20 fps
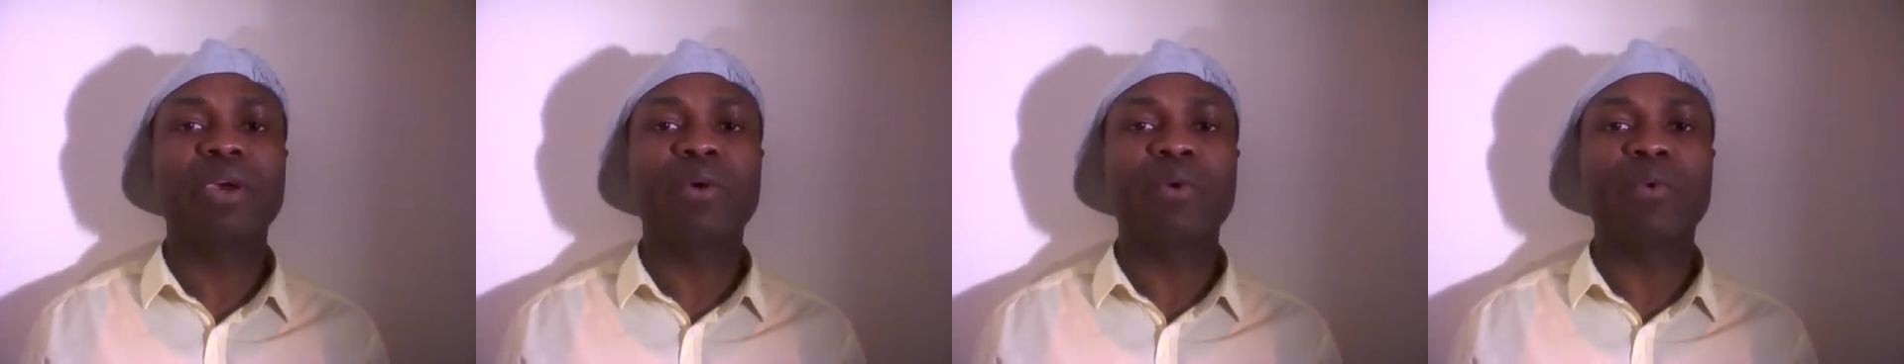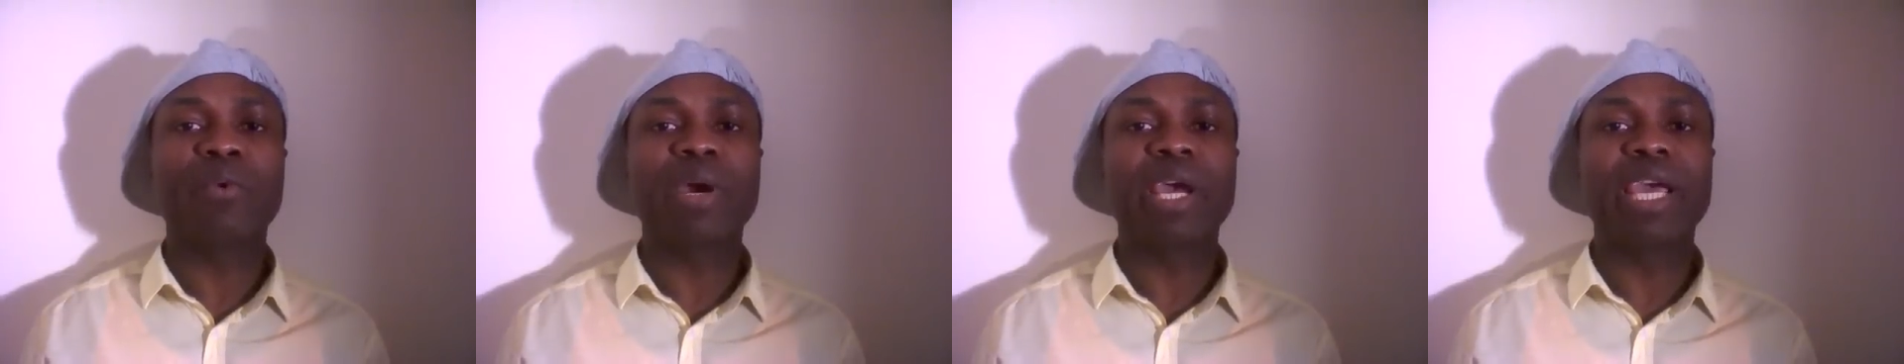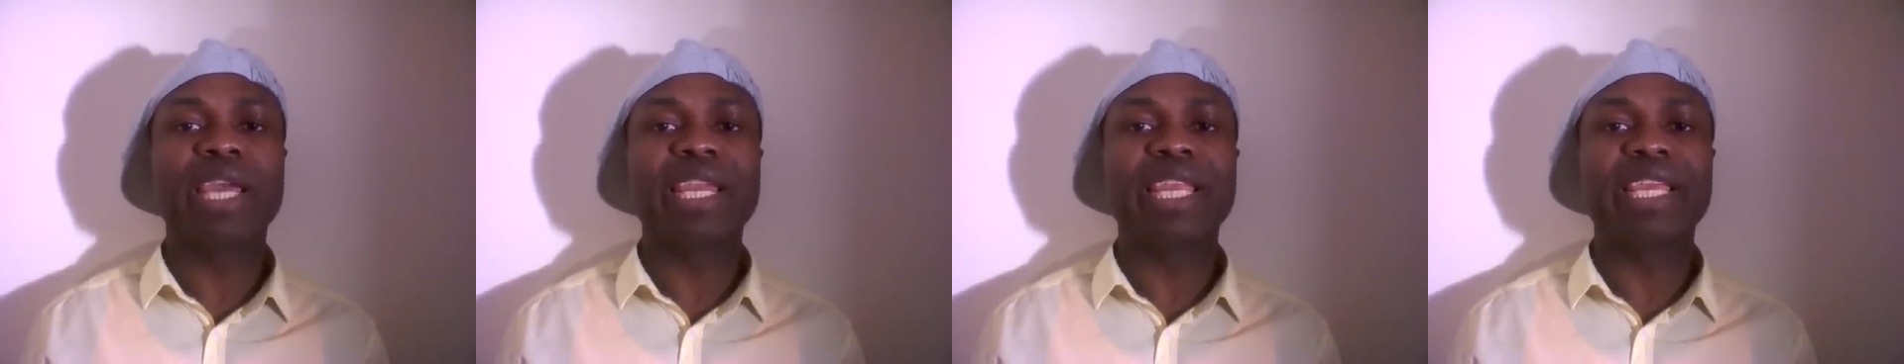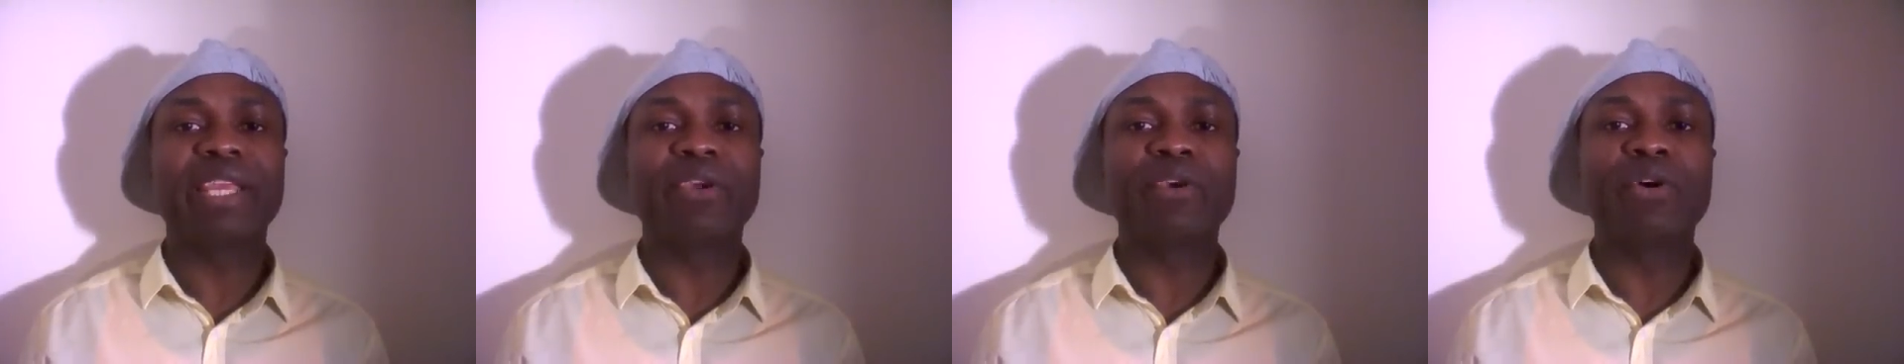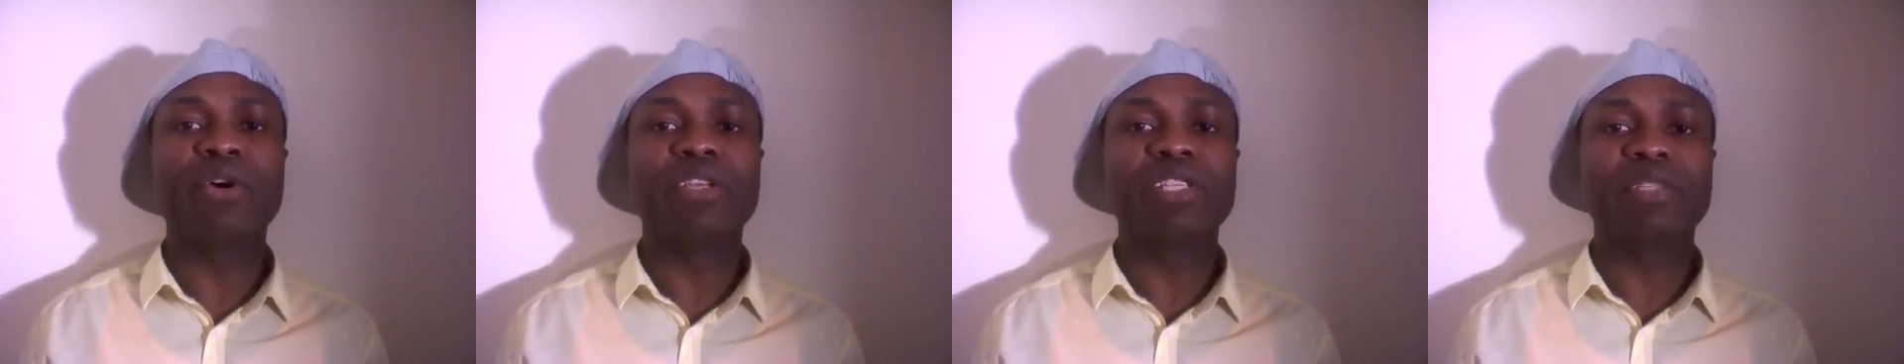when he
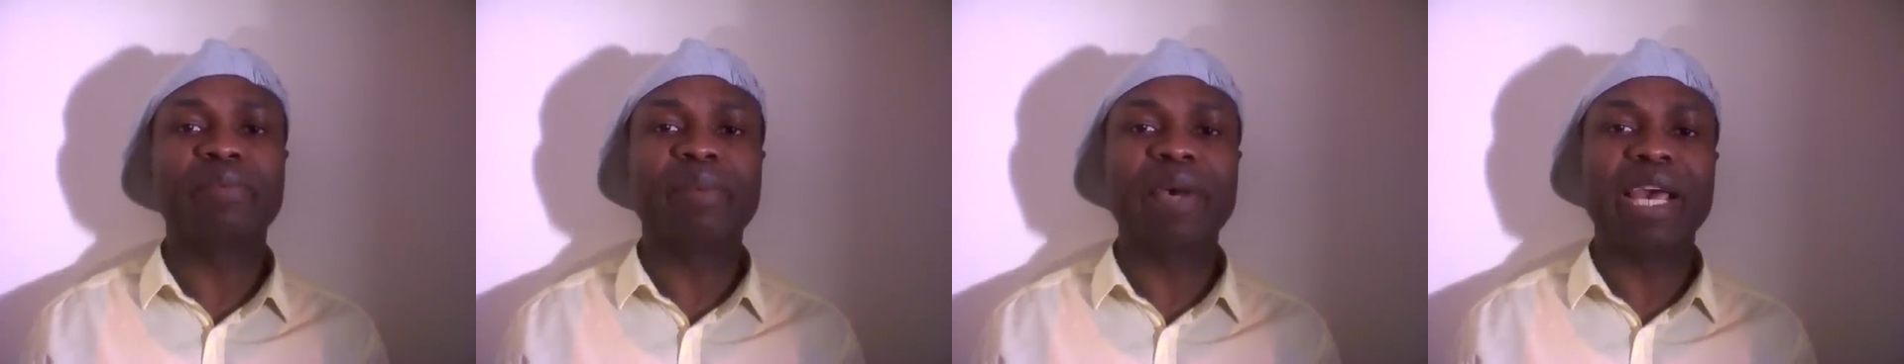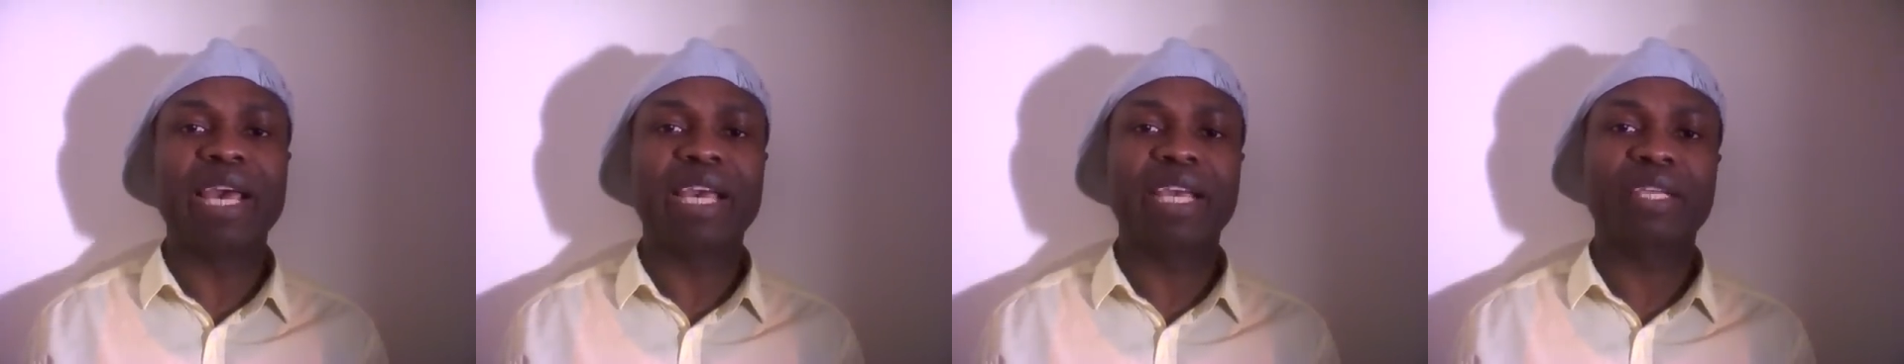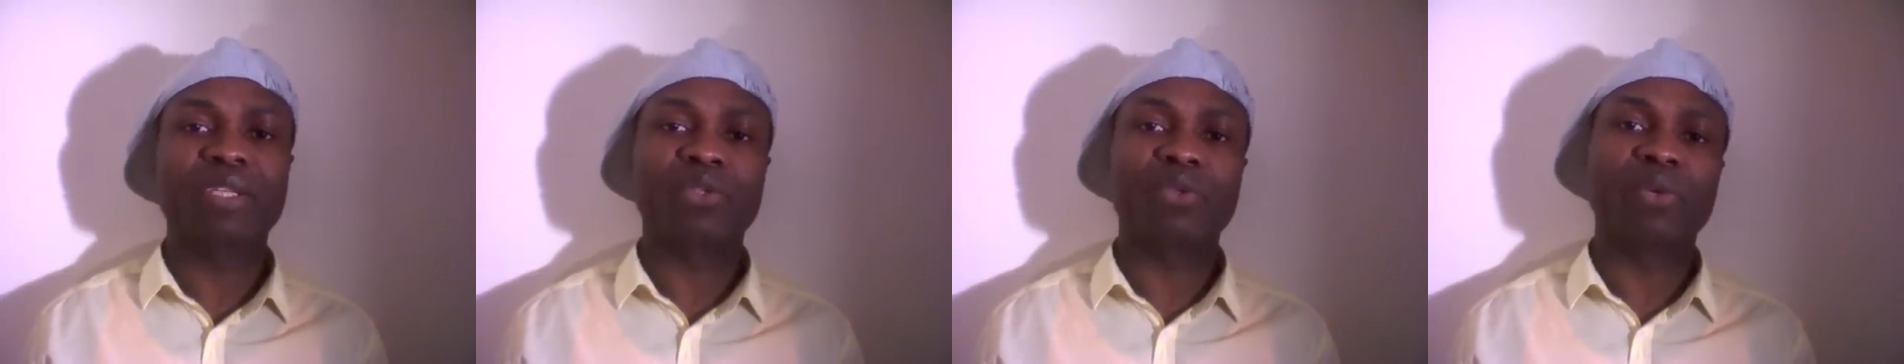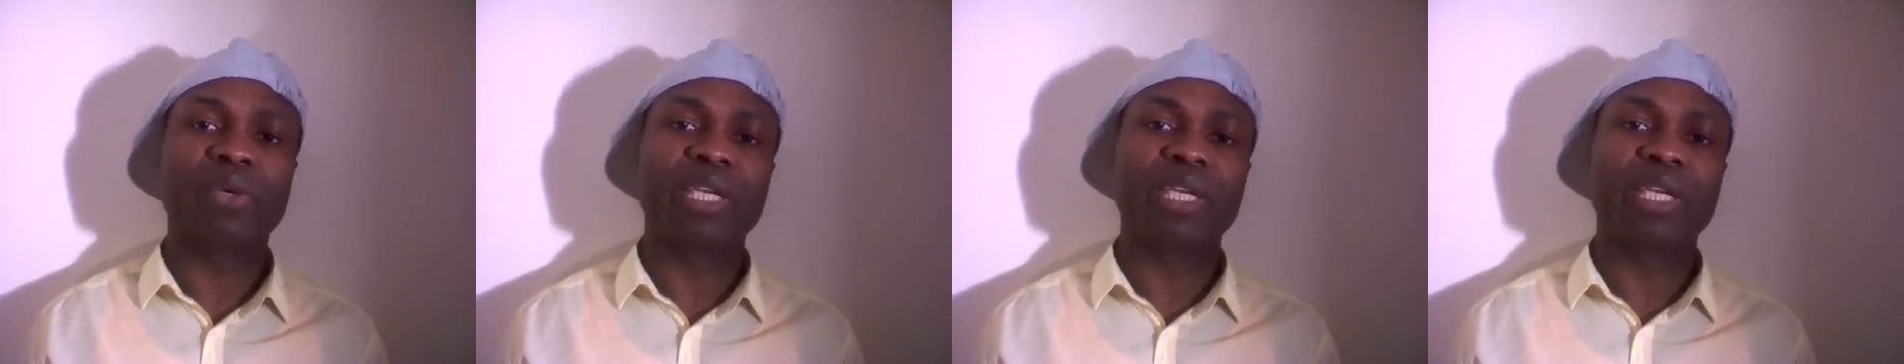goes back to